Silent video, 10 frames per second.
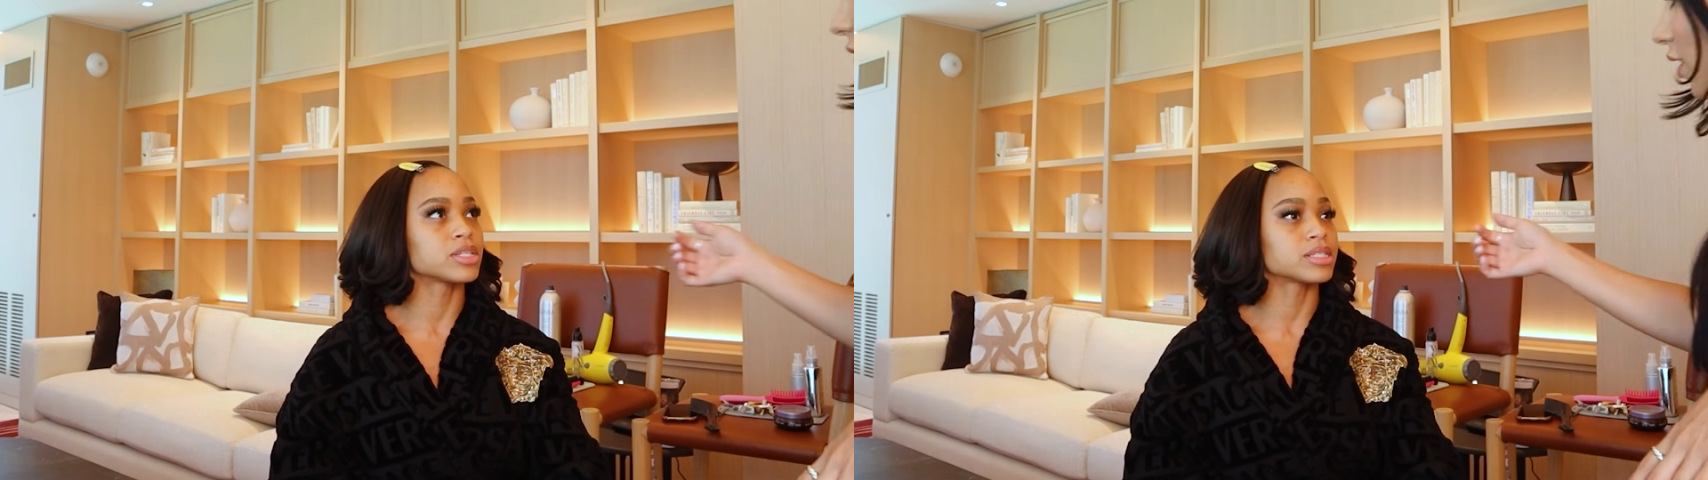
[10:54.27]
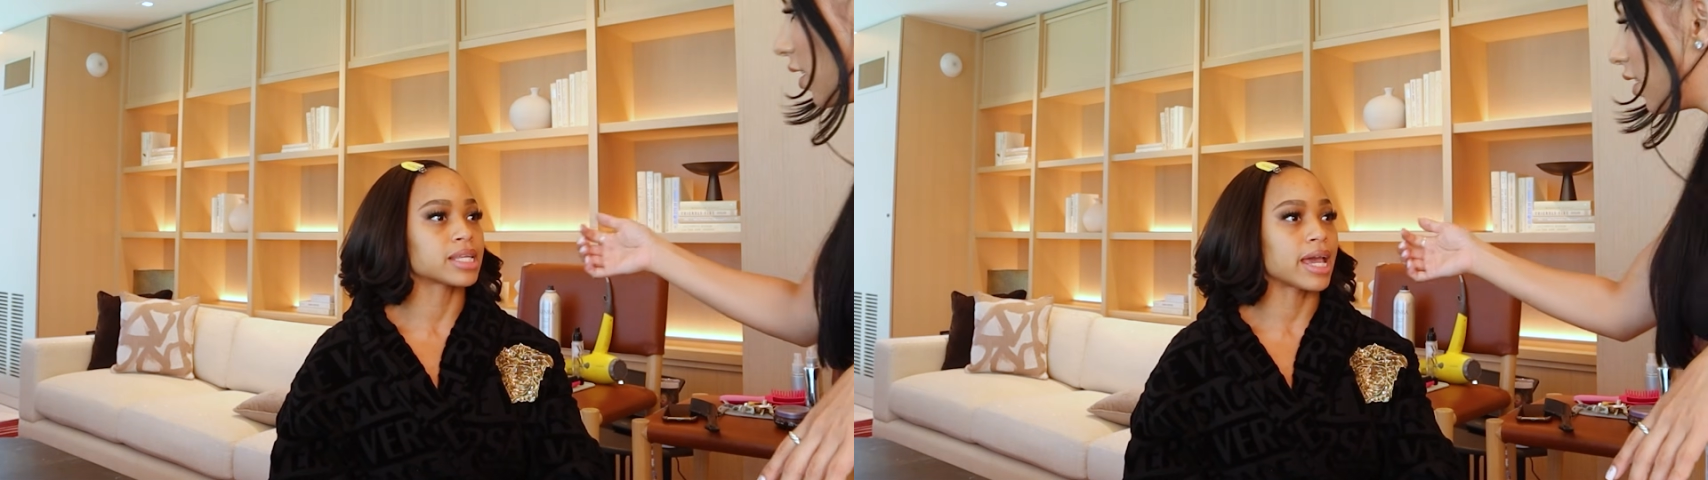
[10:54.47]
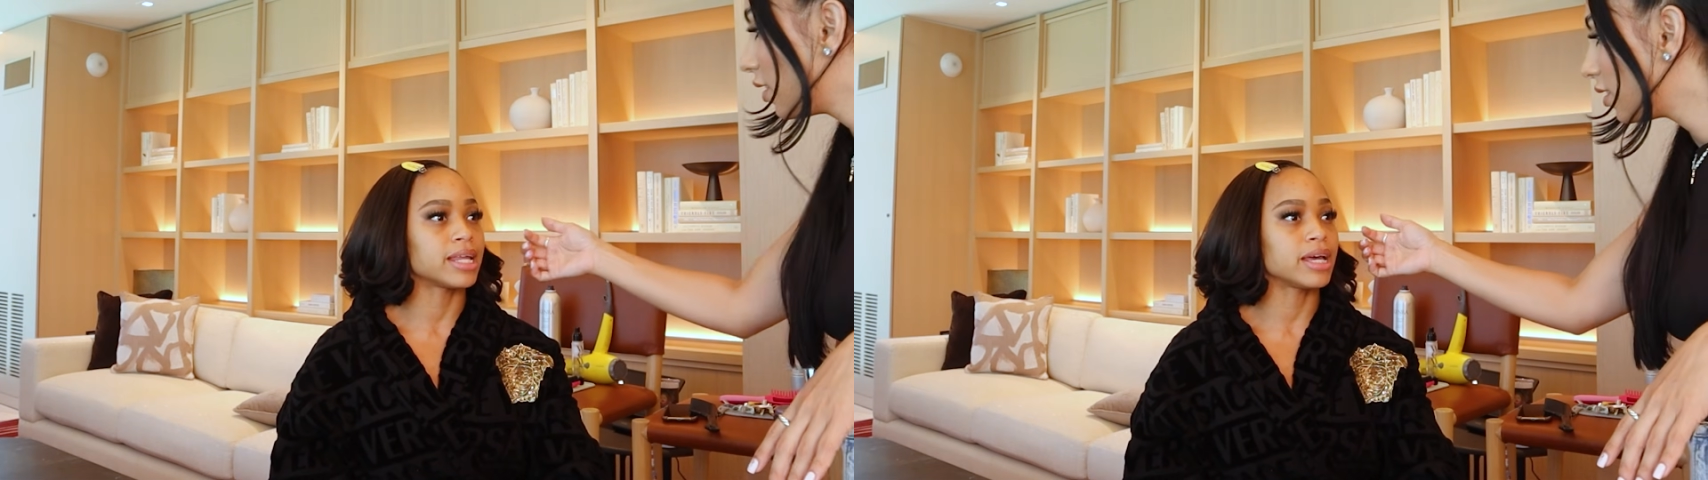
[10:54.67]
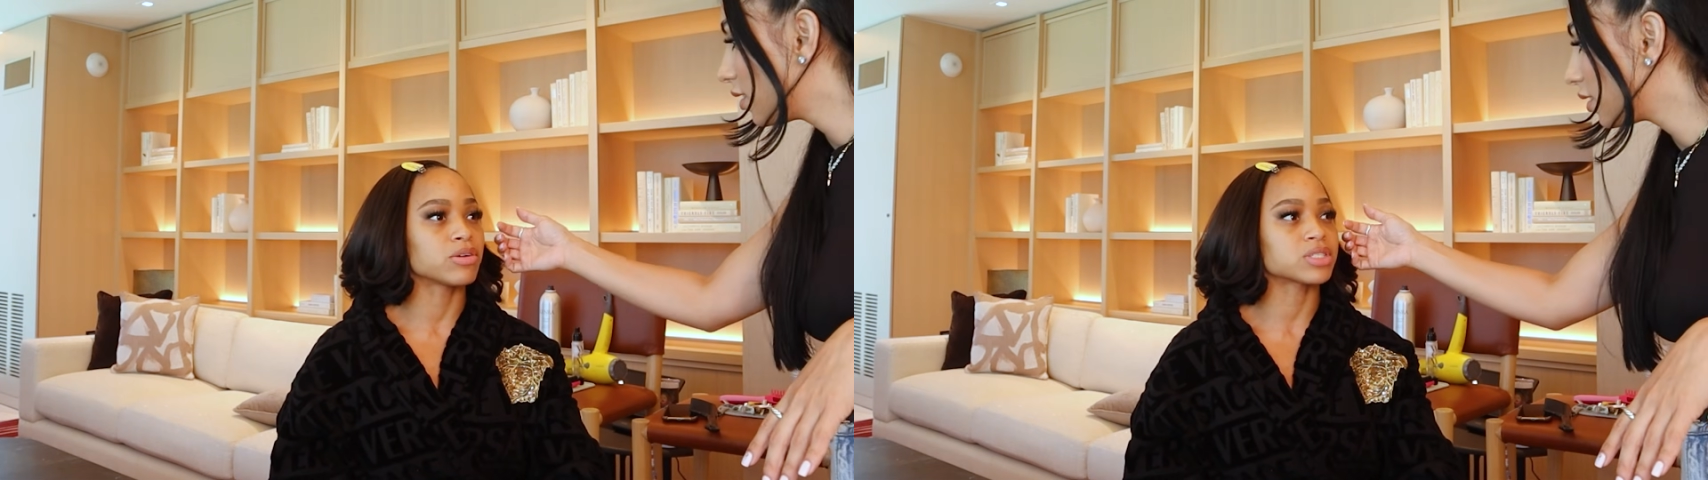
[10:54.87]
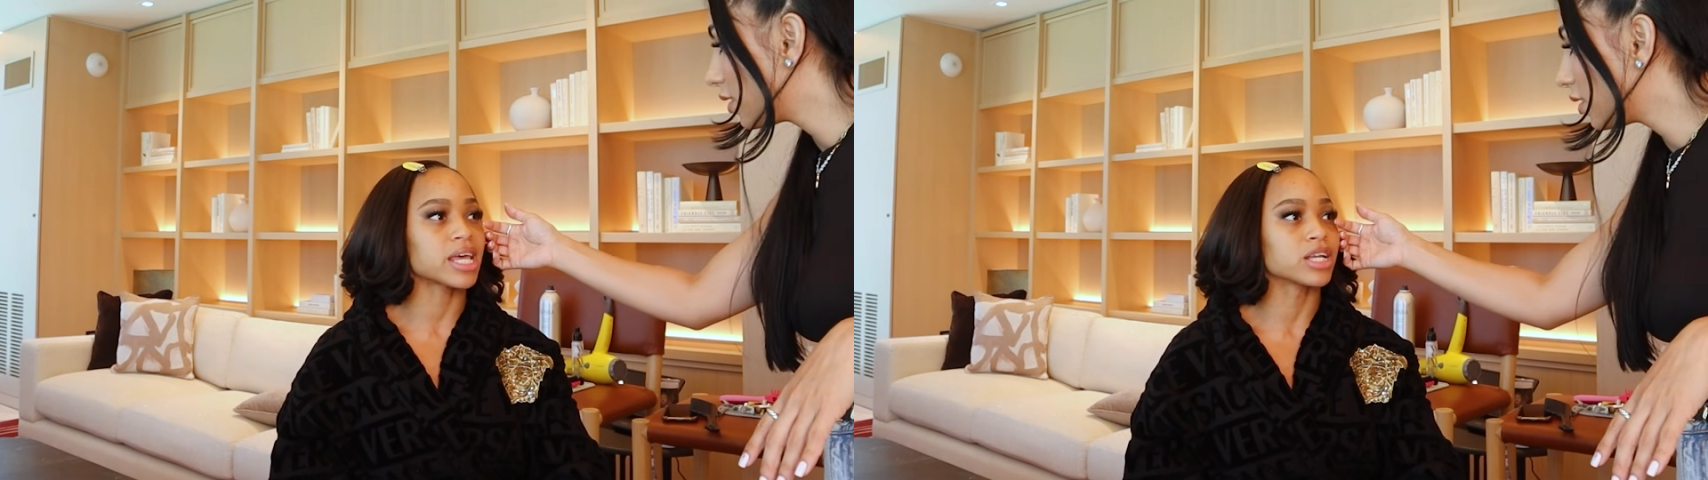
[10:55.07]
to scan it and
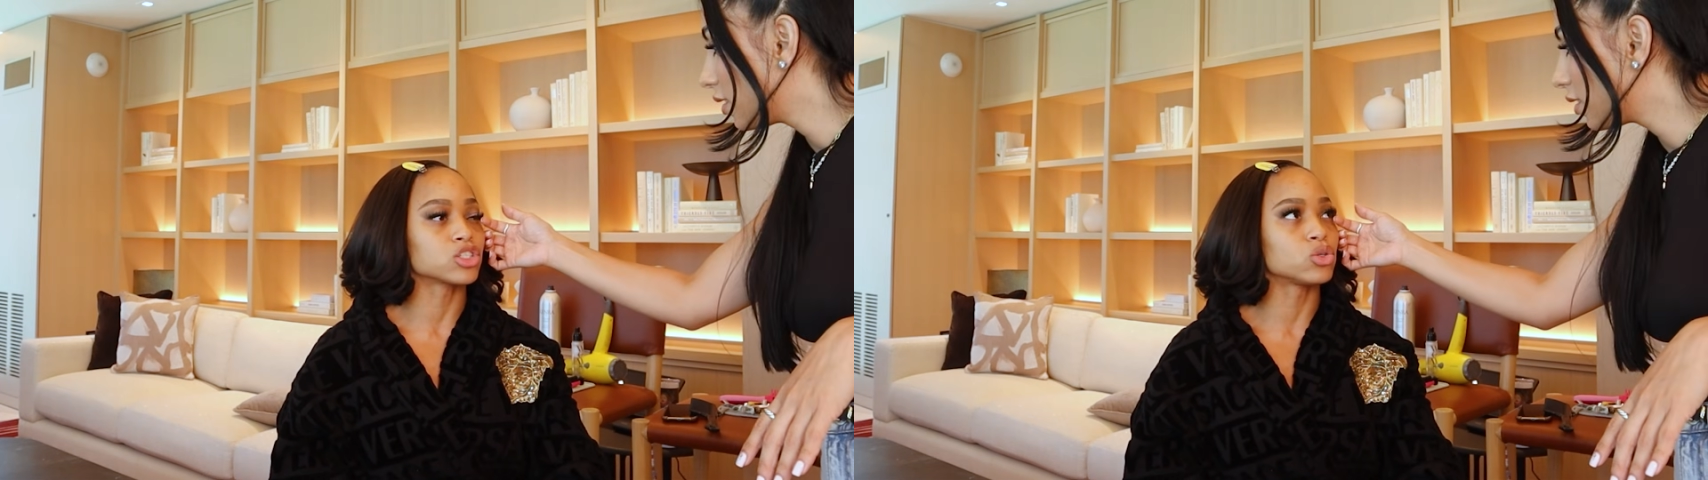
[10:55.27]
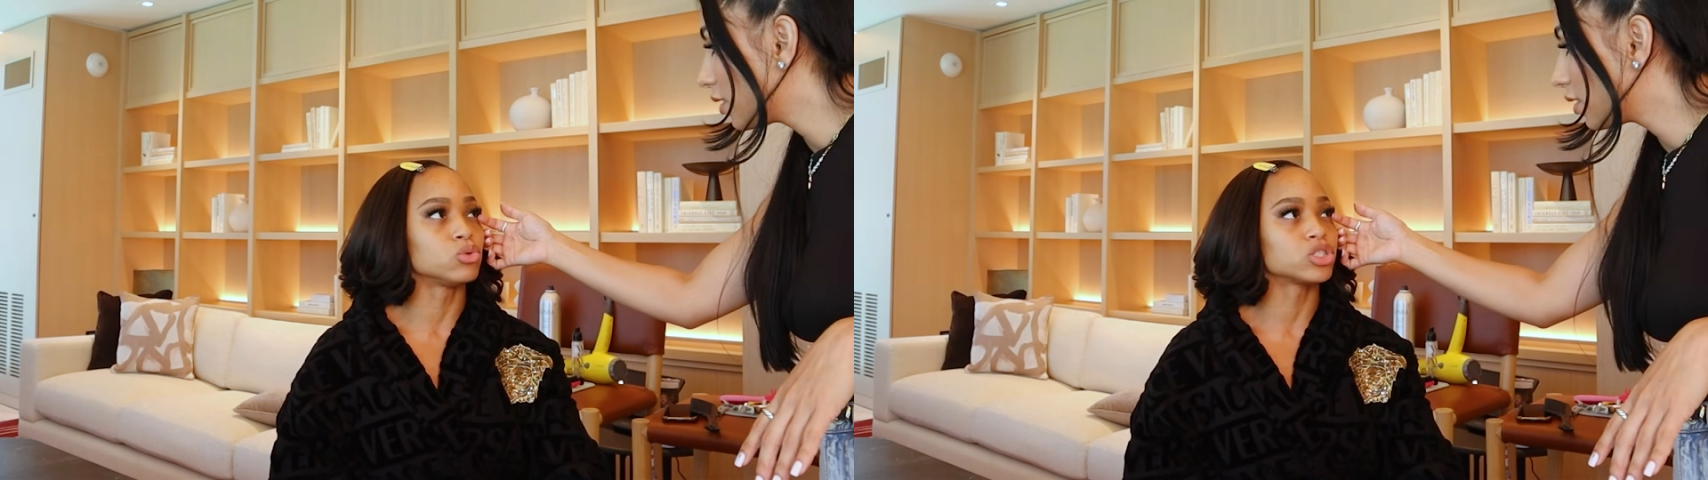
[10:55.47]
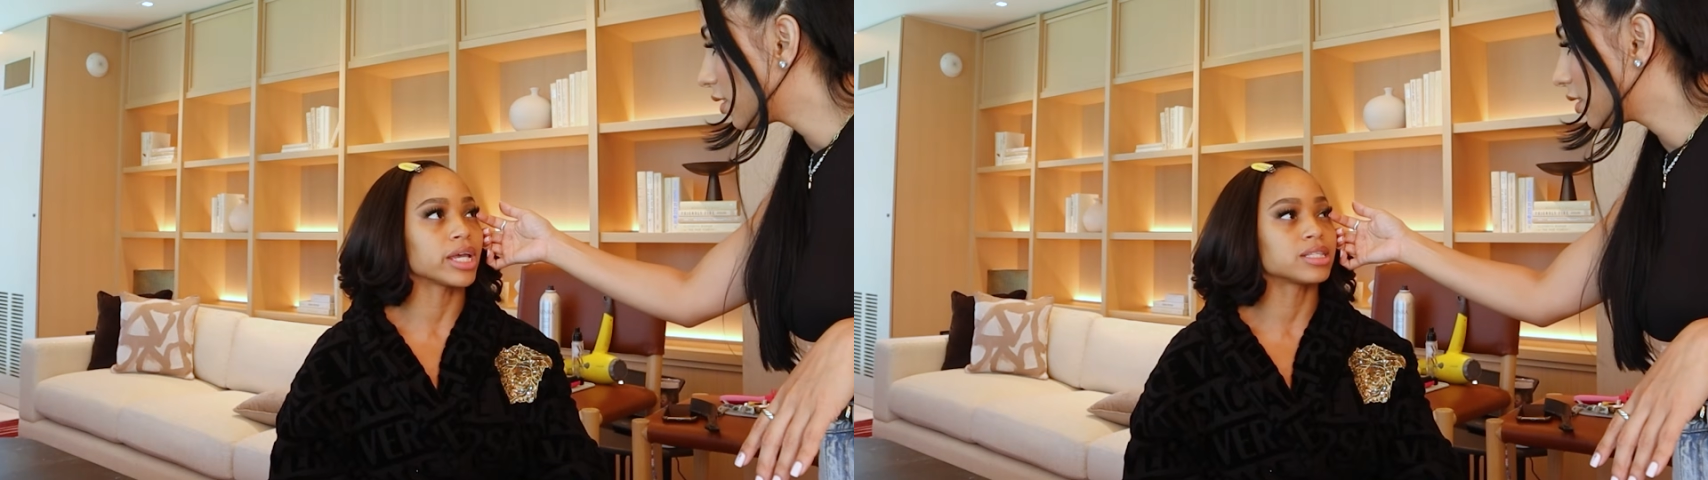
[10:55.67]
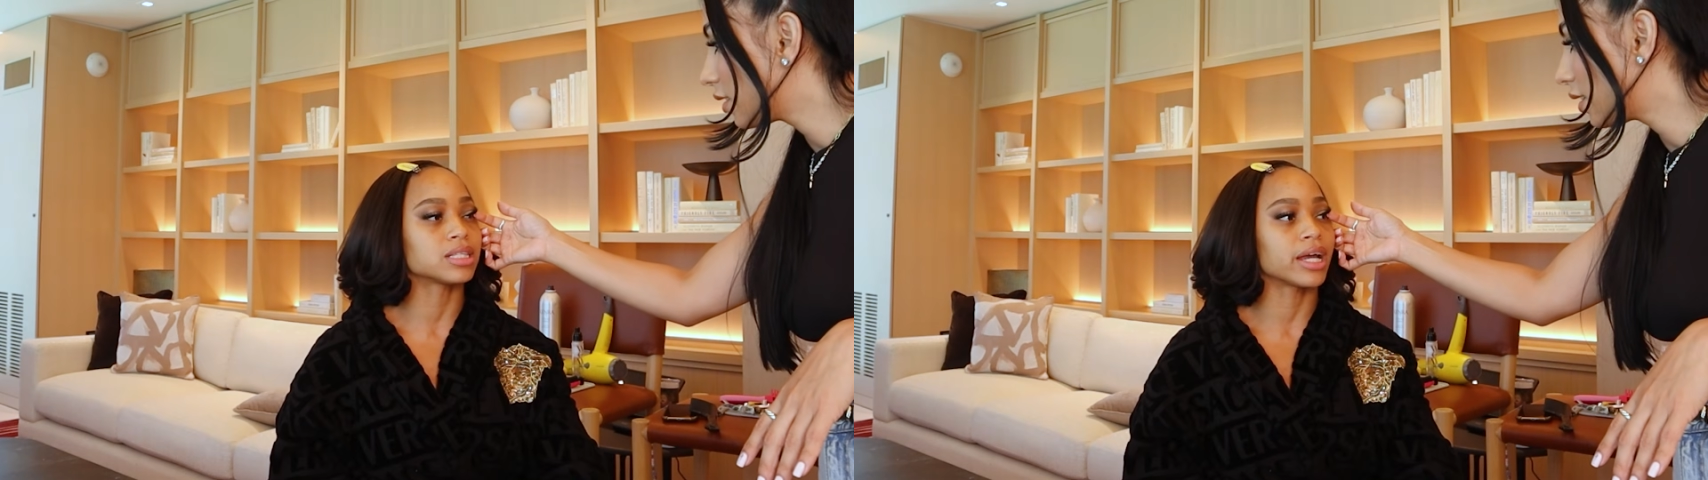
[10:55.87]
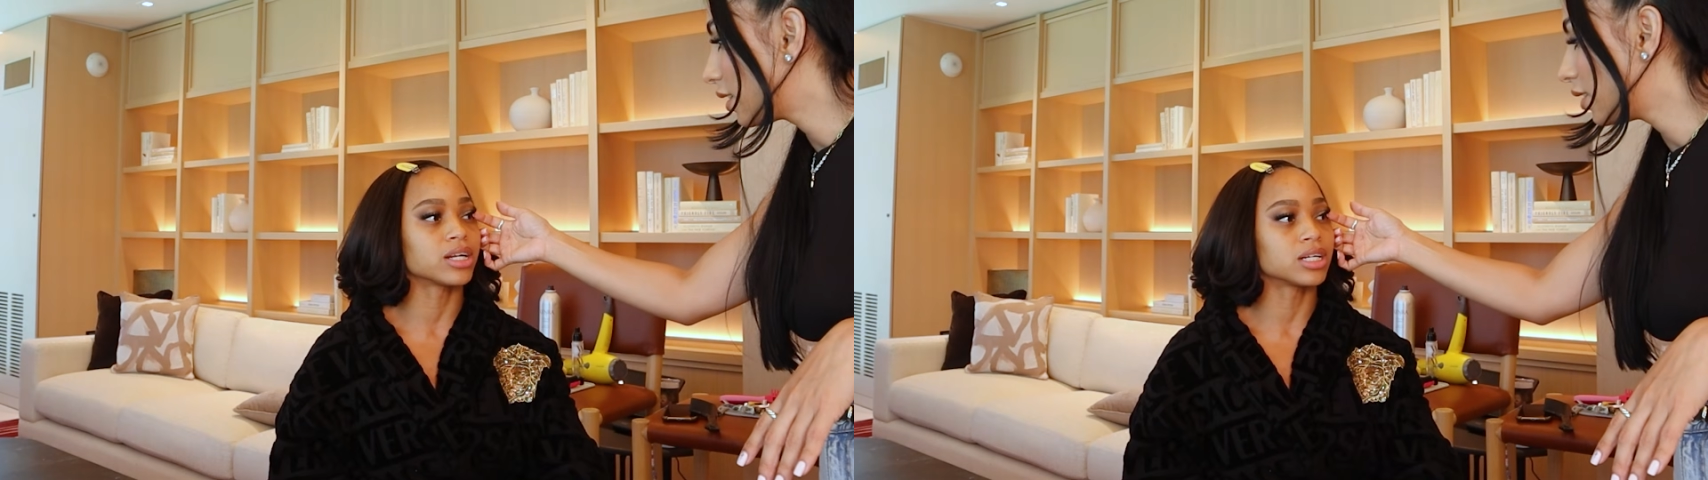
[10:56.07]
it was like 2 shades
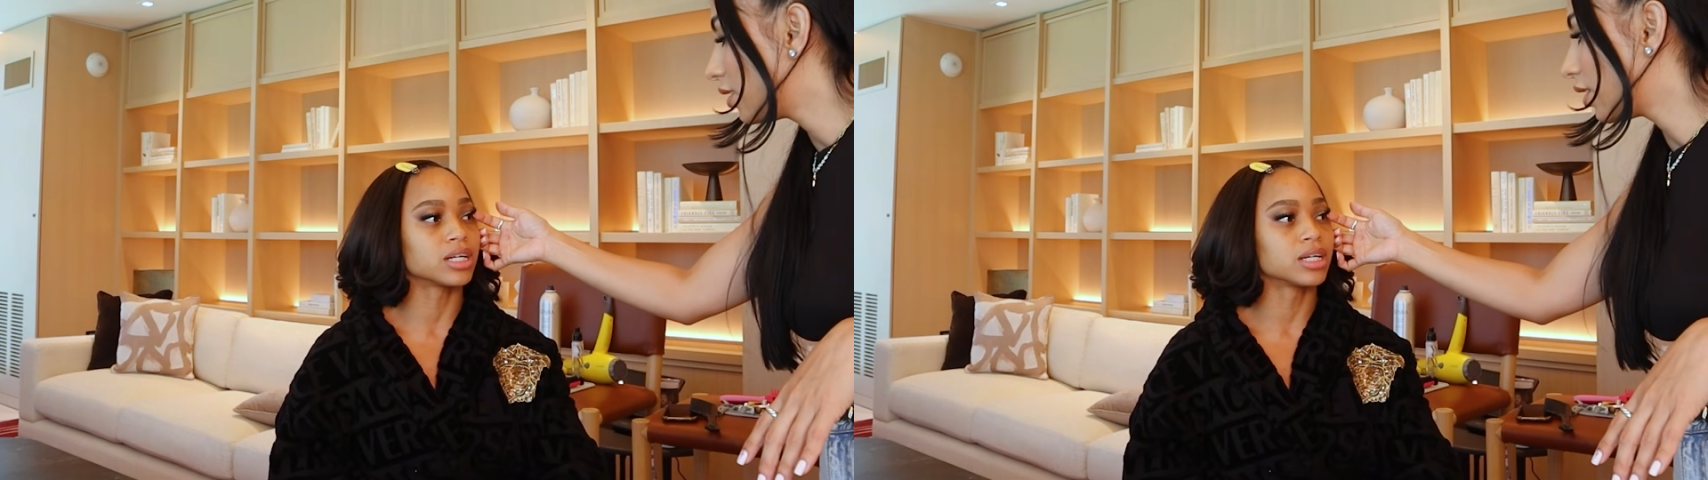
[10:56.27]
lighter.